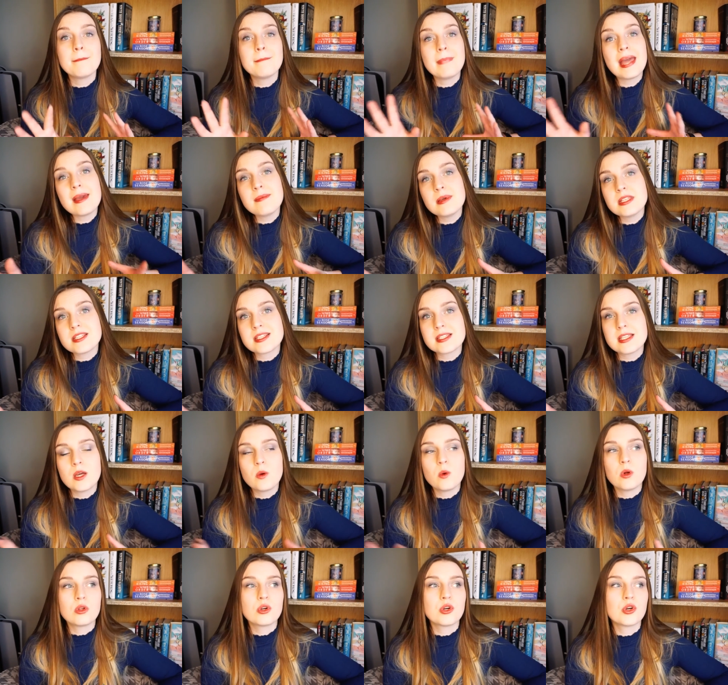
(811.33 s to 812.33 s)
maybe the
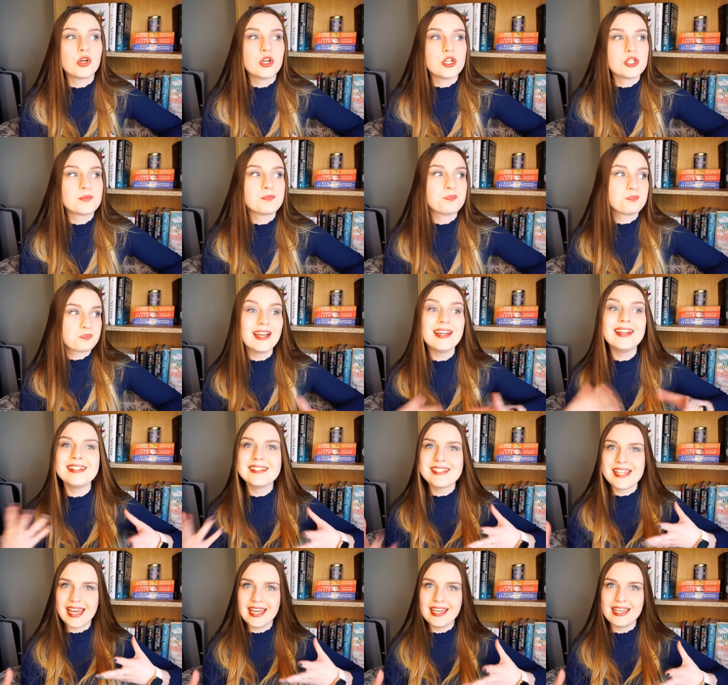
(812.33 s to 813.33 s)
sequel could kind
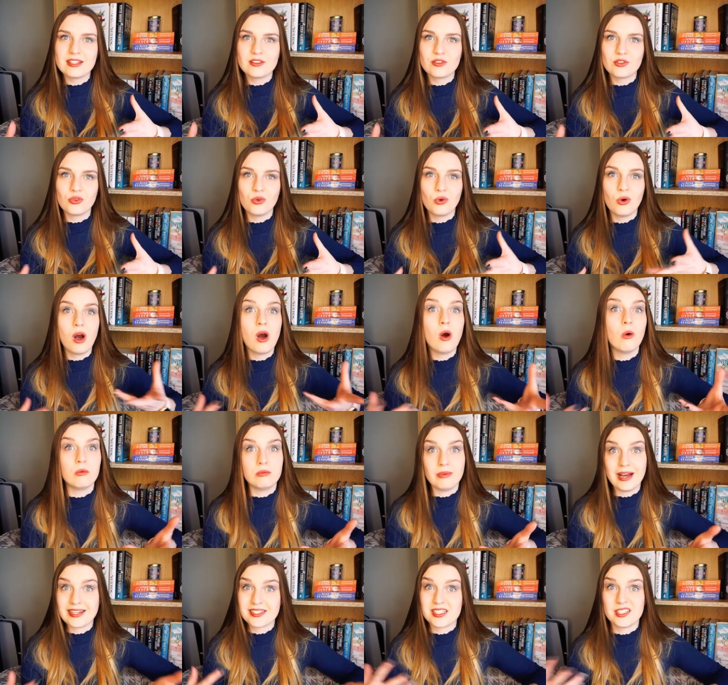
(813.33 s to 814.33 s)
of take it to,
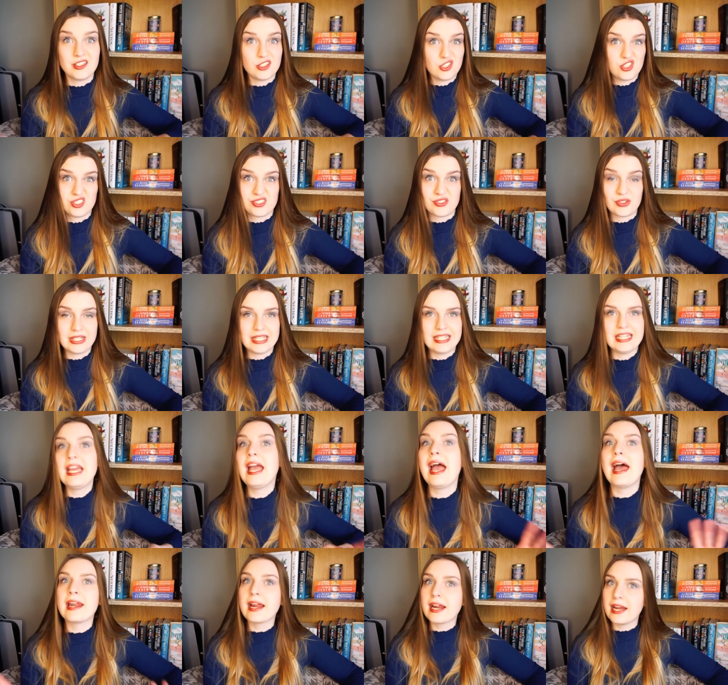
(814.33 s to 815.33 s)
oh, actually they're just
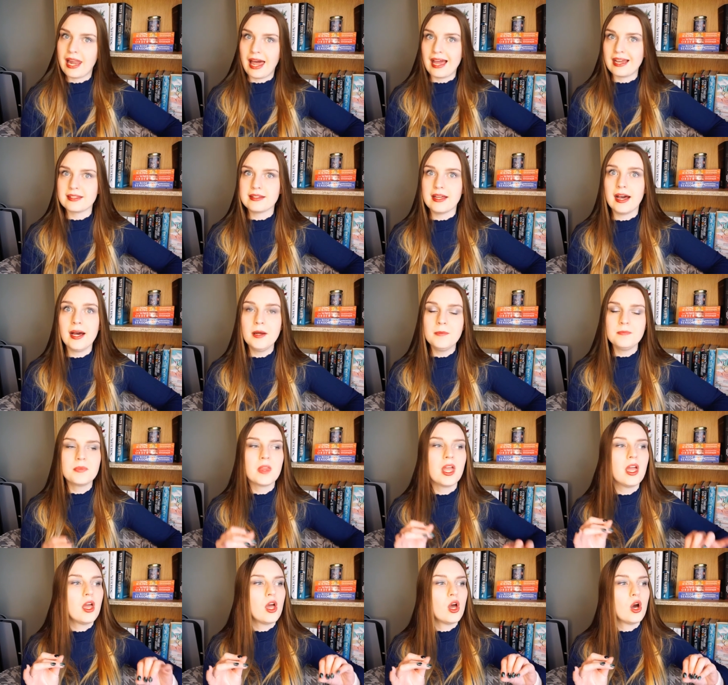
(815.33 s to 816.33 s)
greedy, and I like that.